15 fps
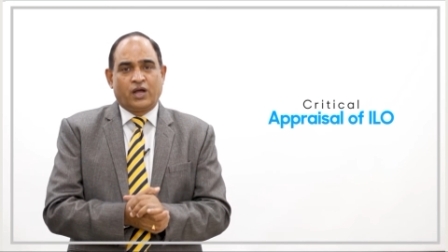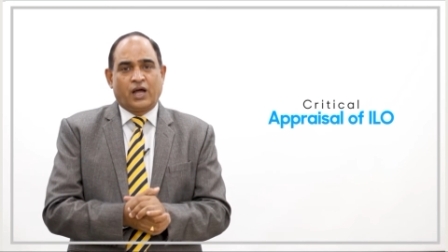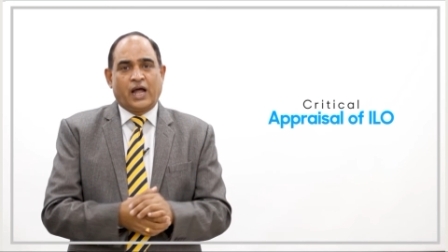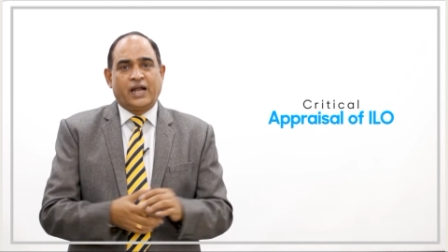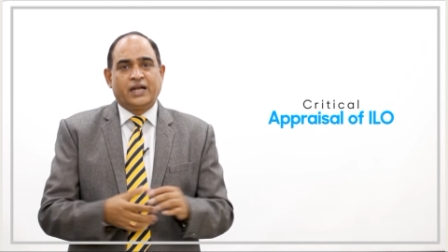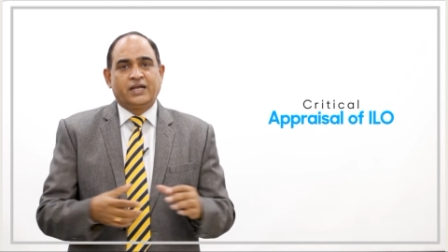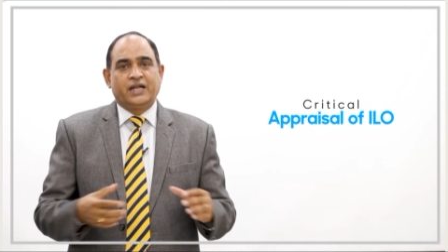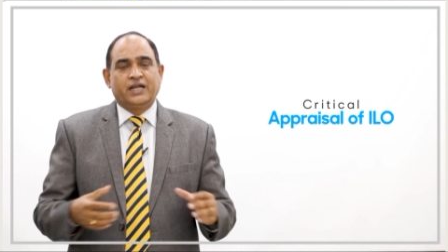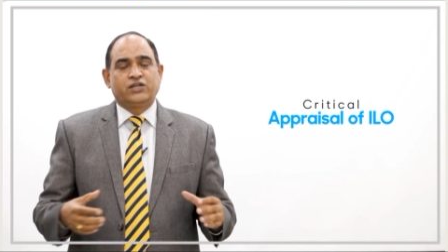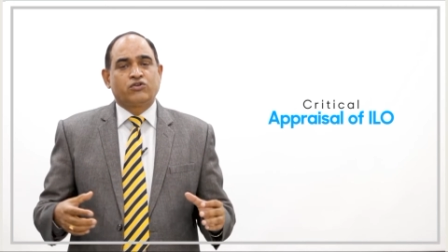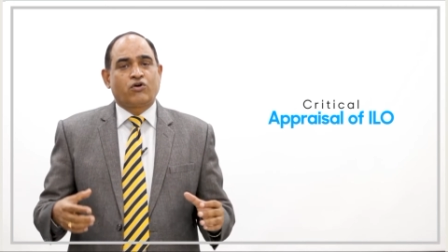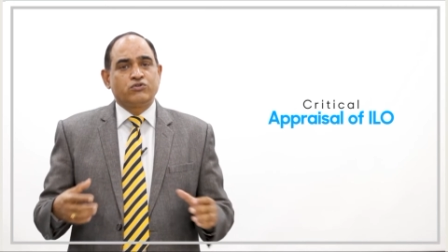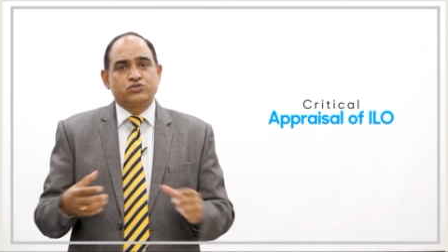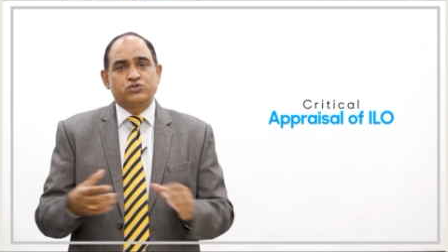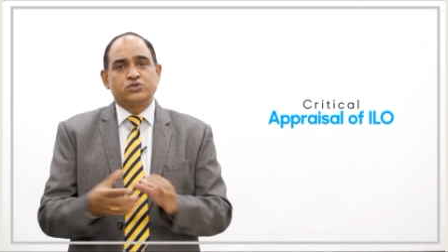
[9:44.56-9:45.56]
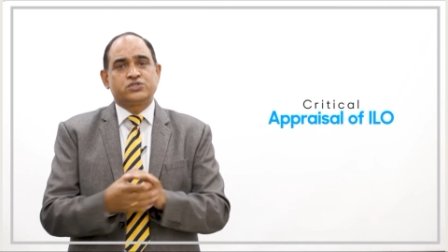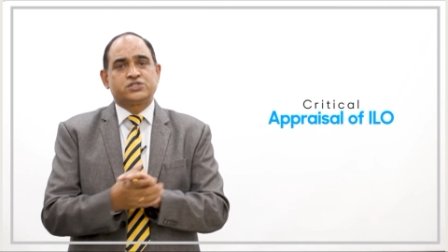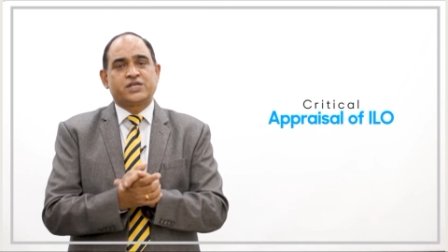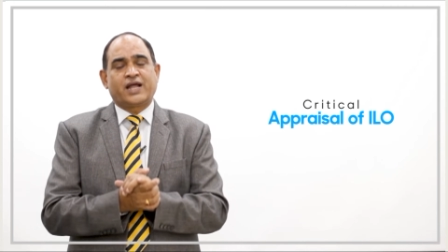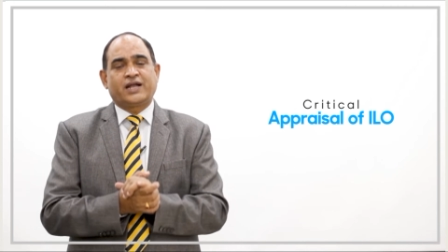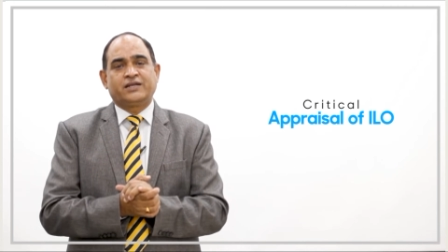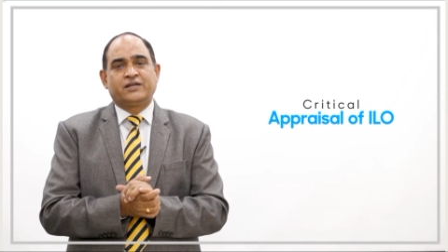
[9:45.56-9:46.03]
and it also
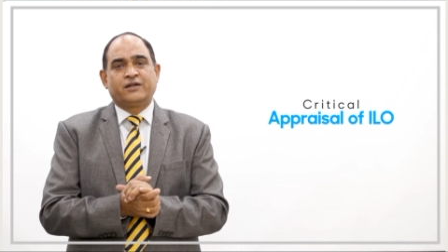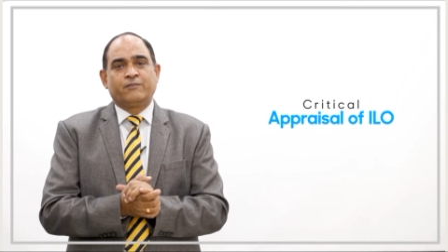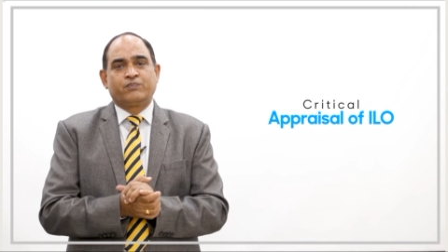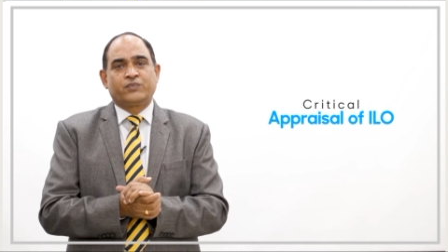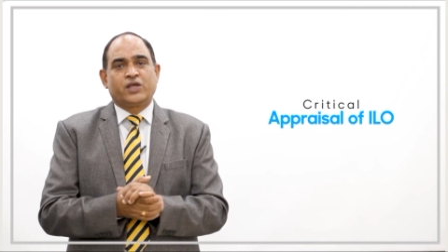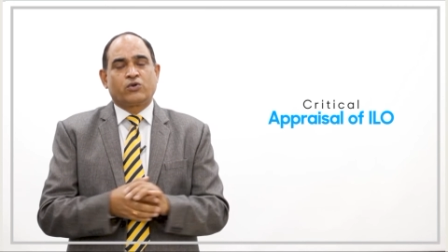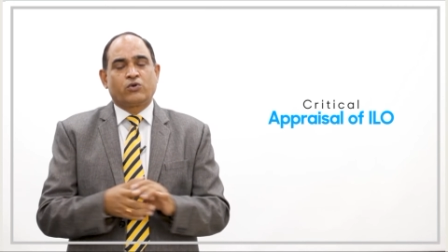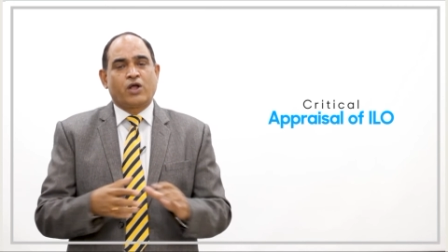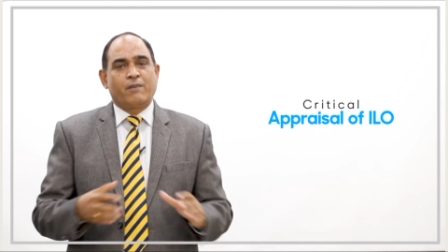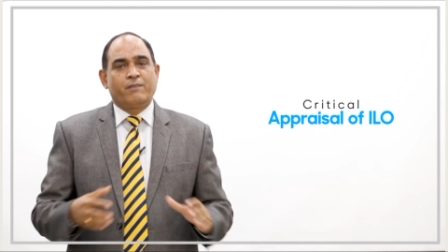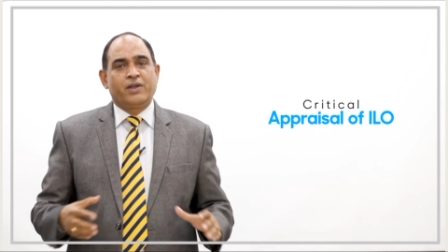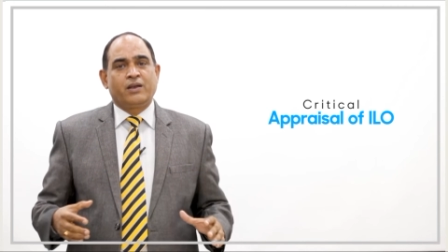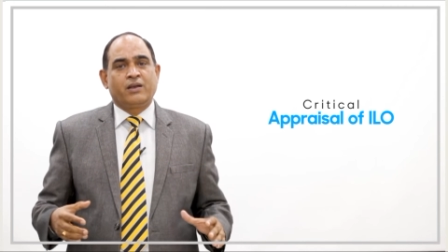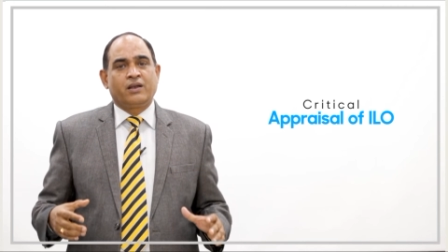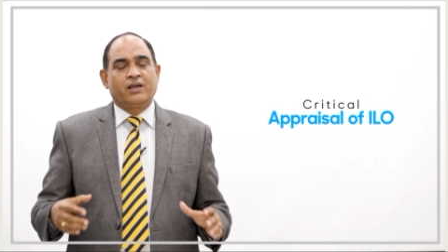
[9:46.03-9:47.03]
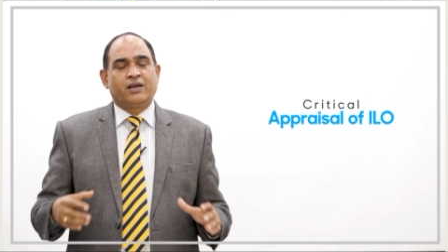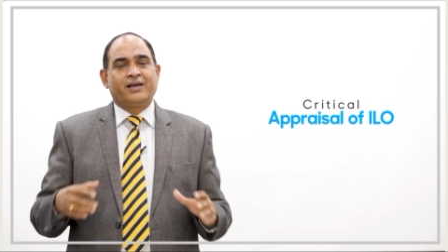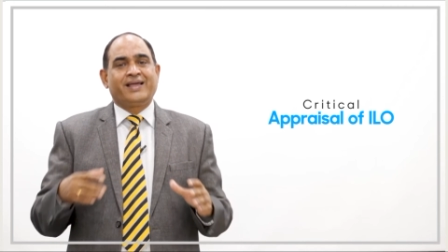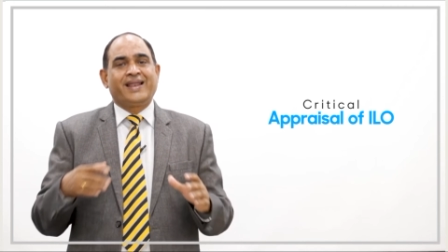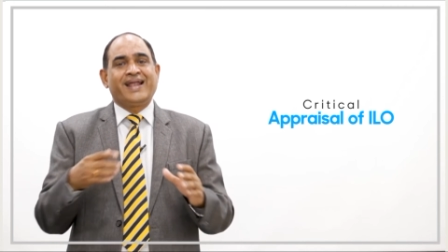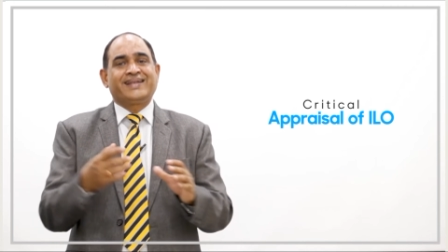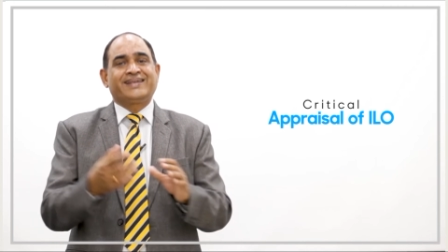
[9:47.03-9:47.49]
said there could have been
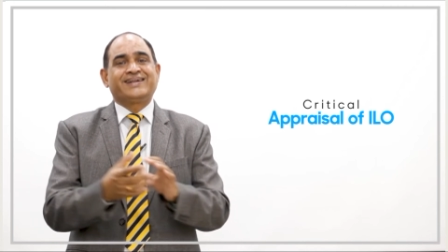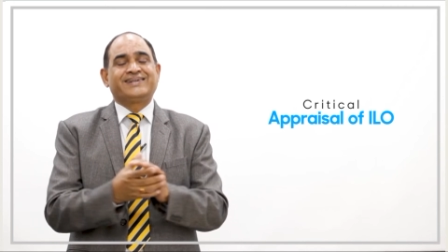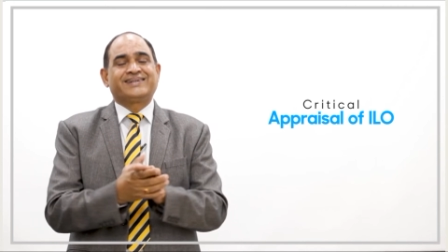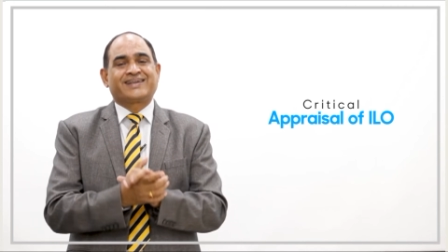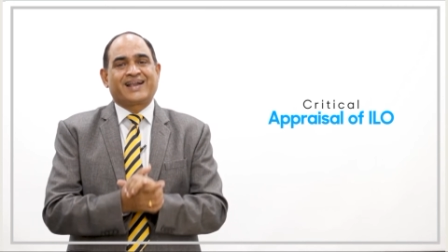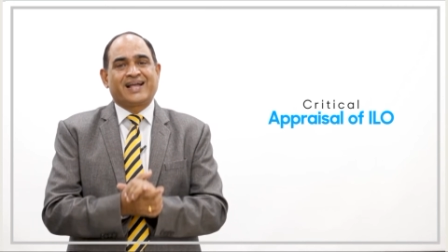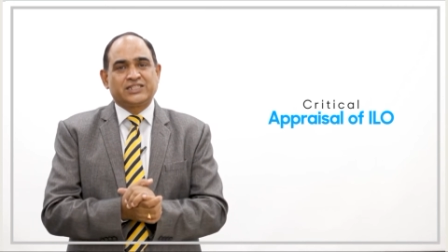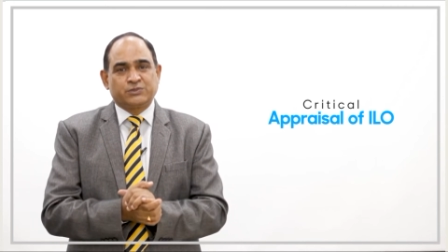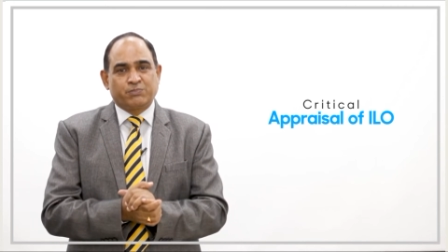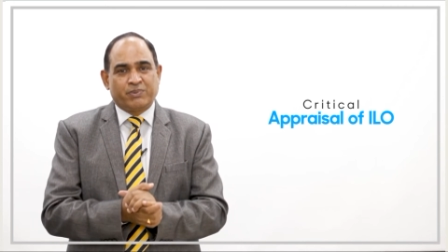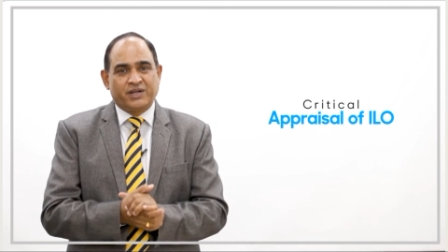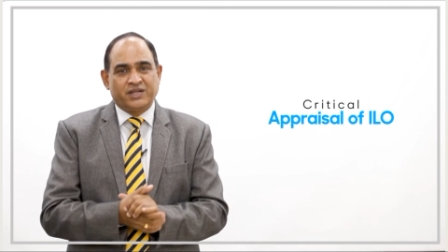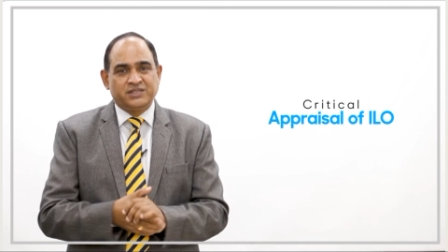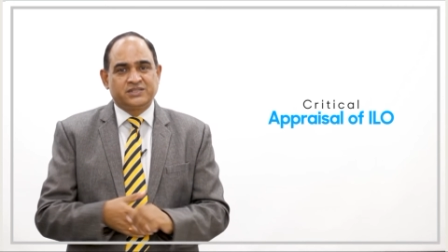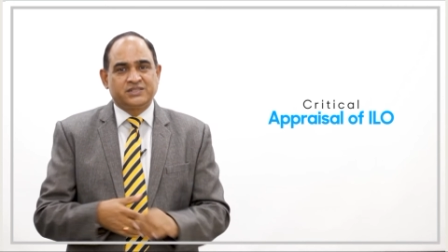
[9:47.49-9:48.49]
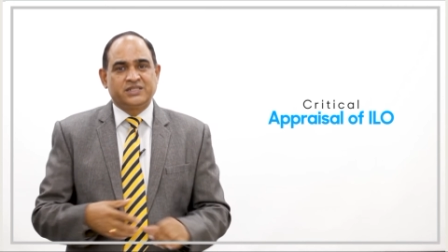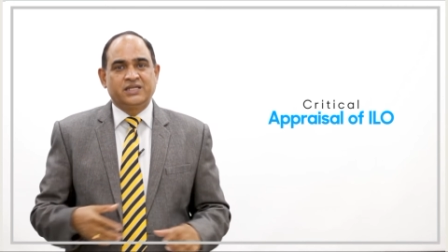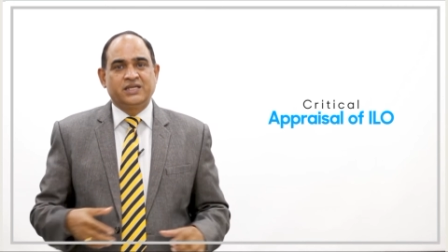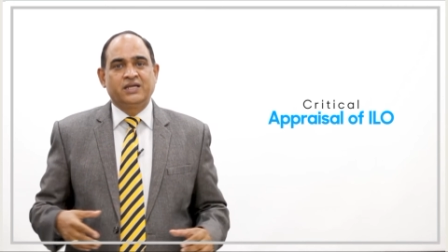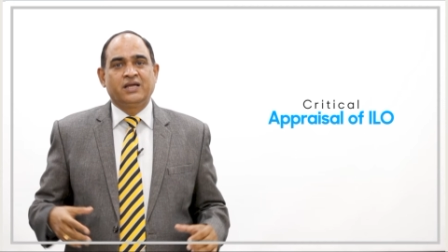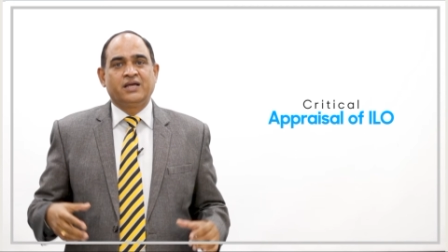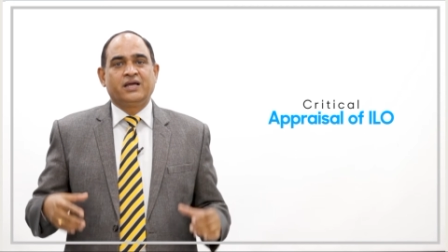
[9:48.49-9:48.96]
greater
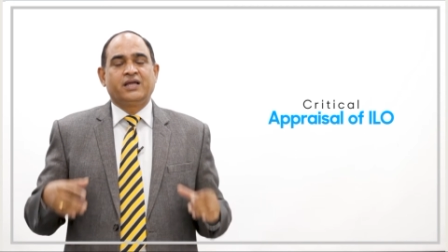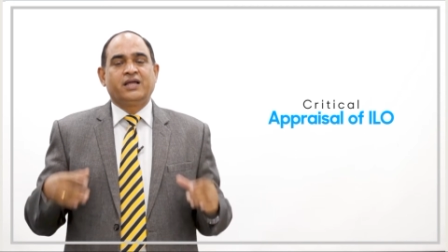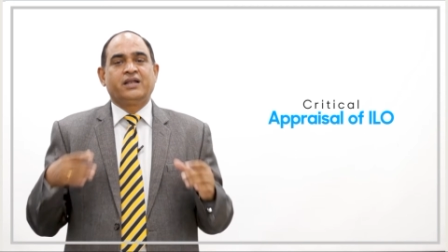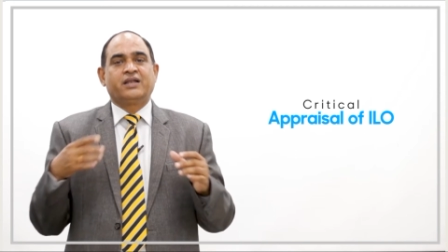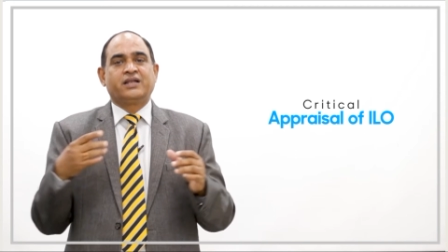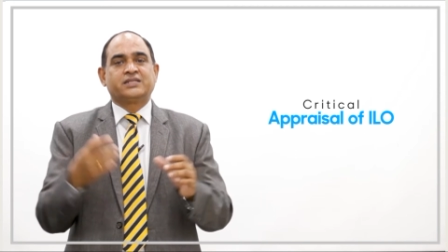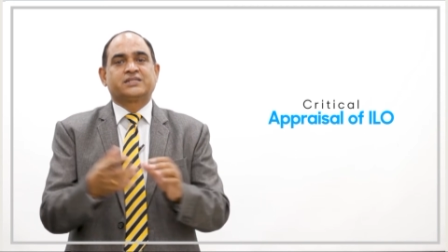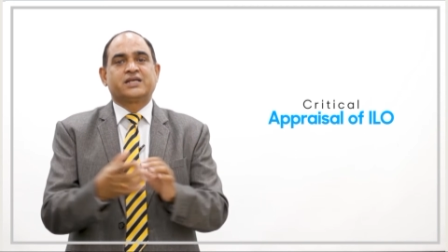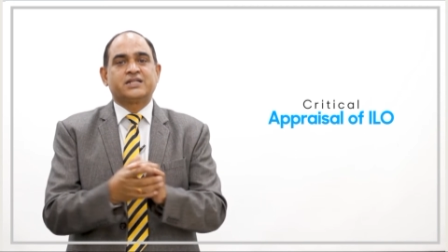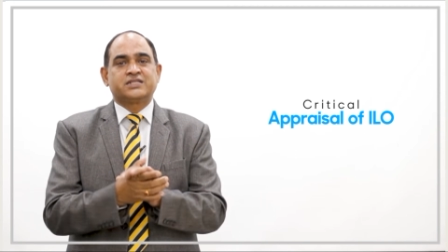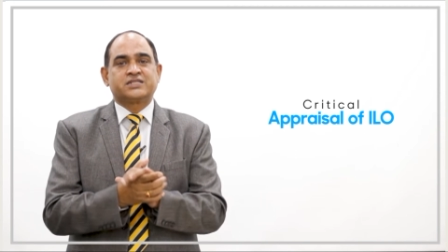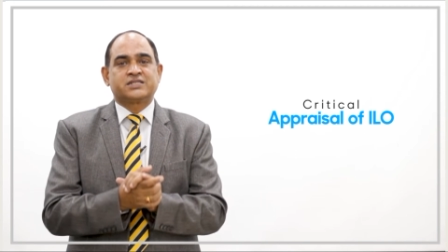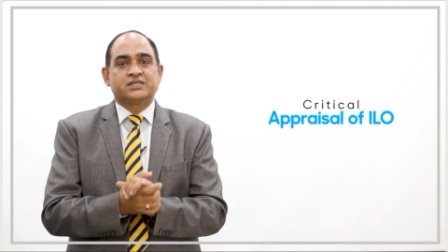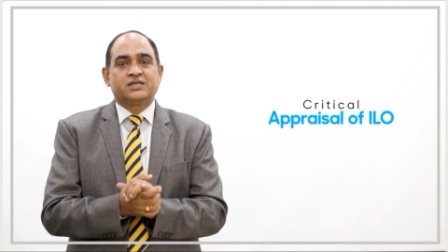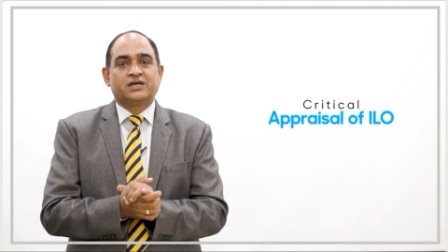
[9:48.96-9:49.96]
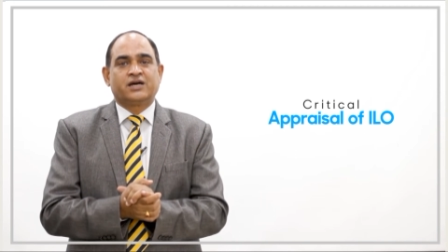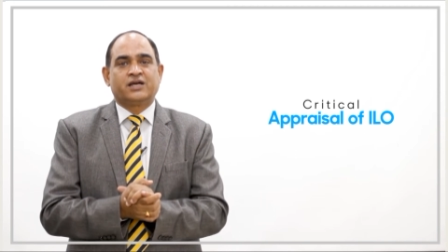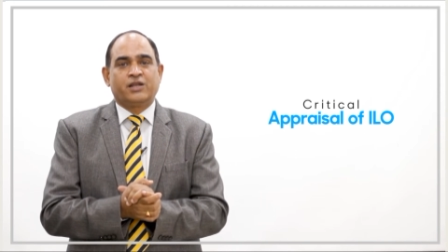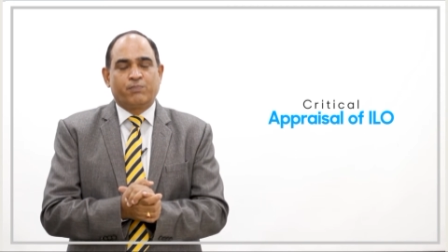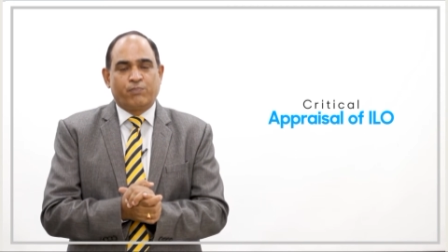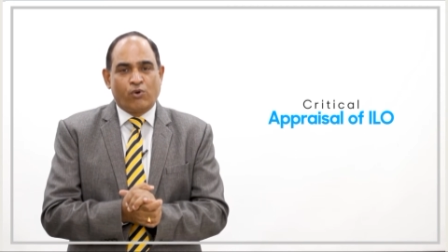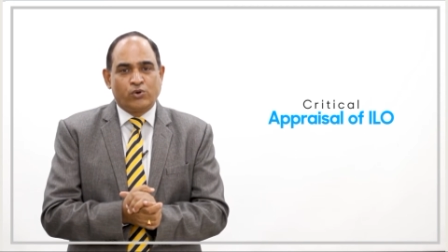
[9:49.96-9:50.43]
transparency in results
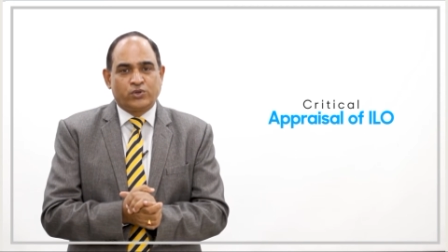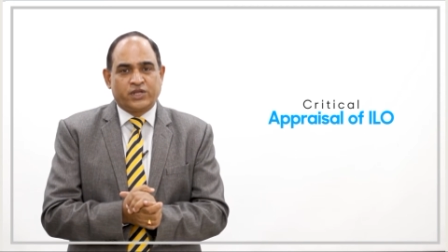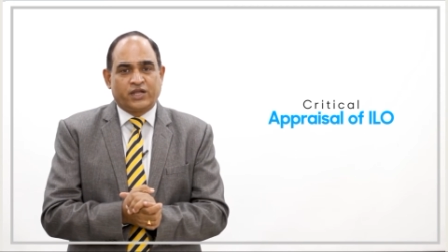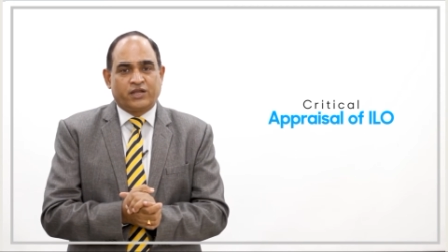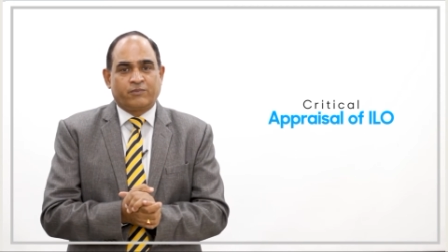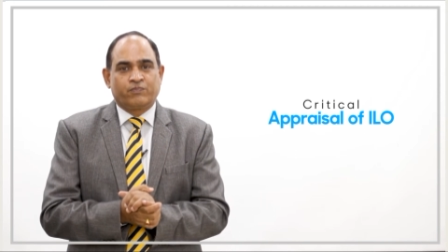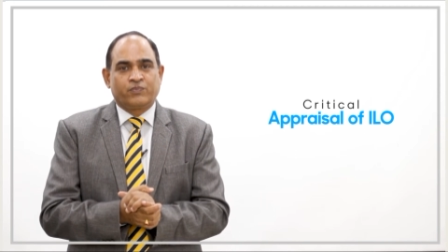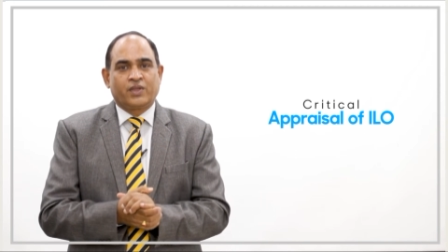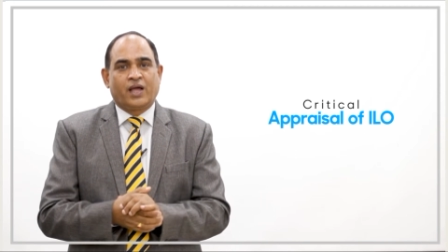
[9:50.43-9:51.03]
reporting,